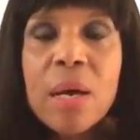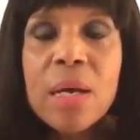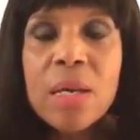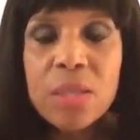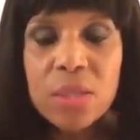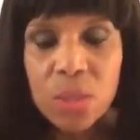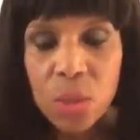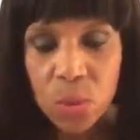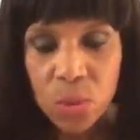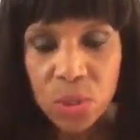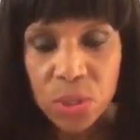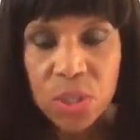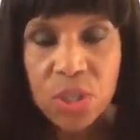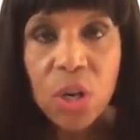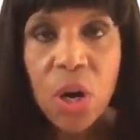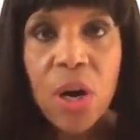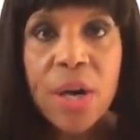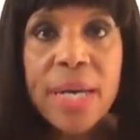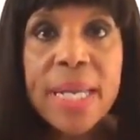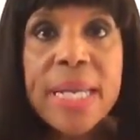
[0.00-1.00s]
So
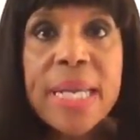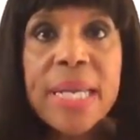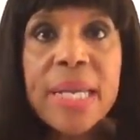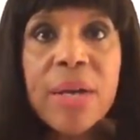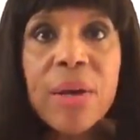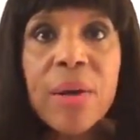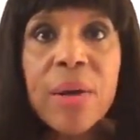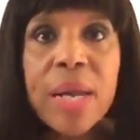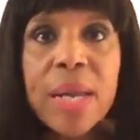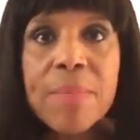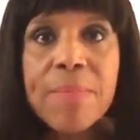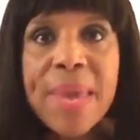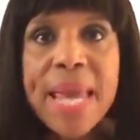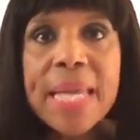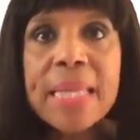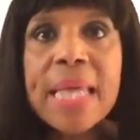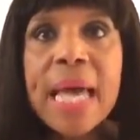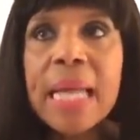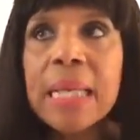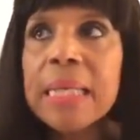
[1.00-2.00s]
start here and
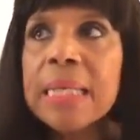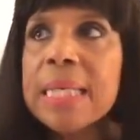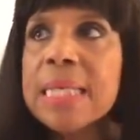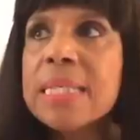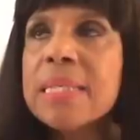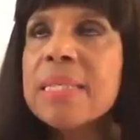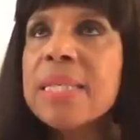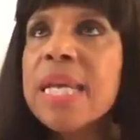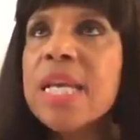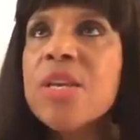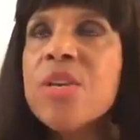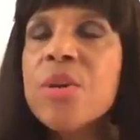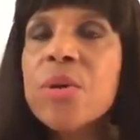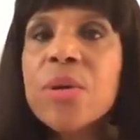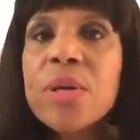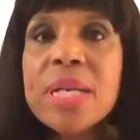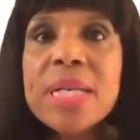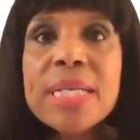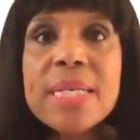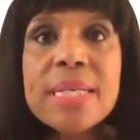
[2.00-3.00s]
make that list, and you're
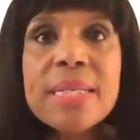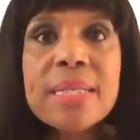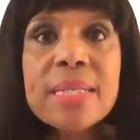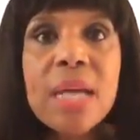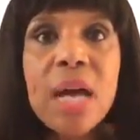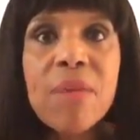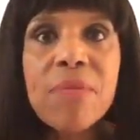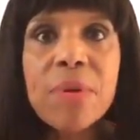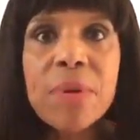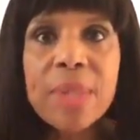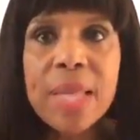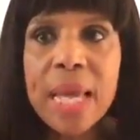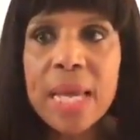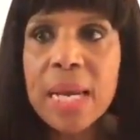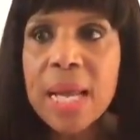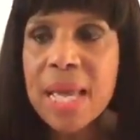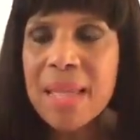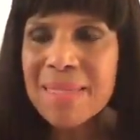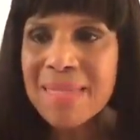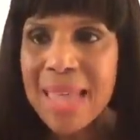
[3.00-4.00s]
going to discover that.
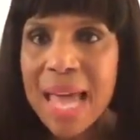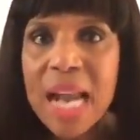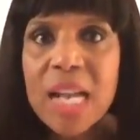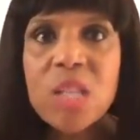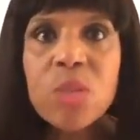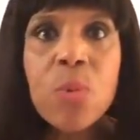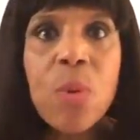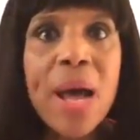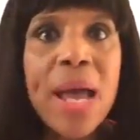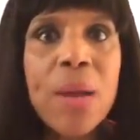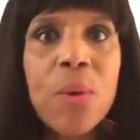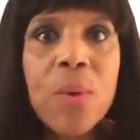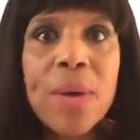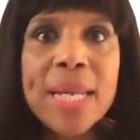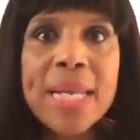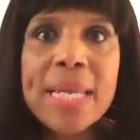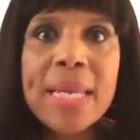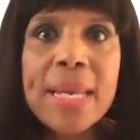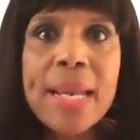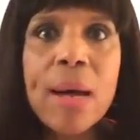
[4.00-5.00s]
That's why I want
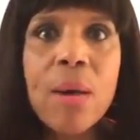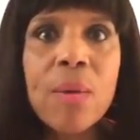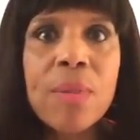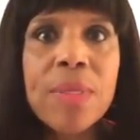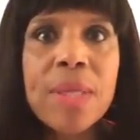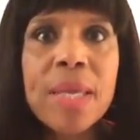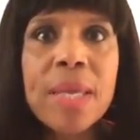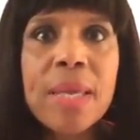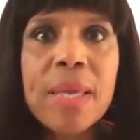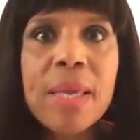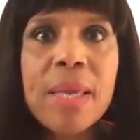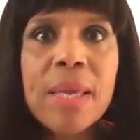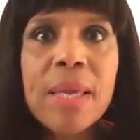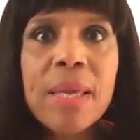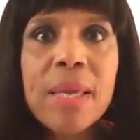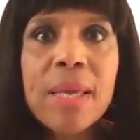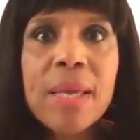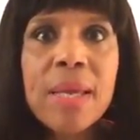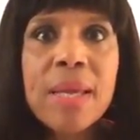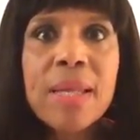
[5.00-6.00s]
to get healthy.
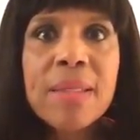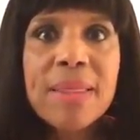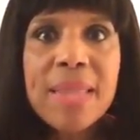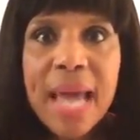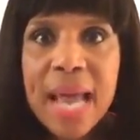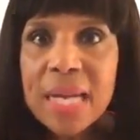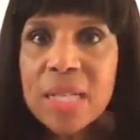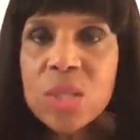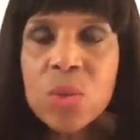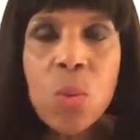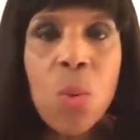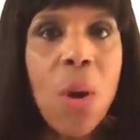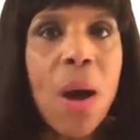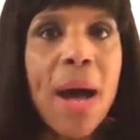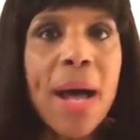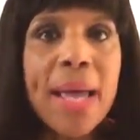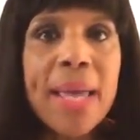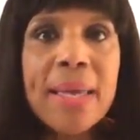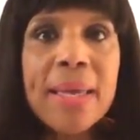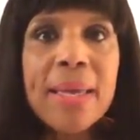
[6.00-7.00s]
That's
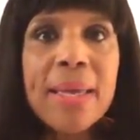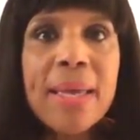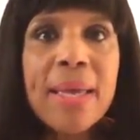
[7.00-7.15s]
why.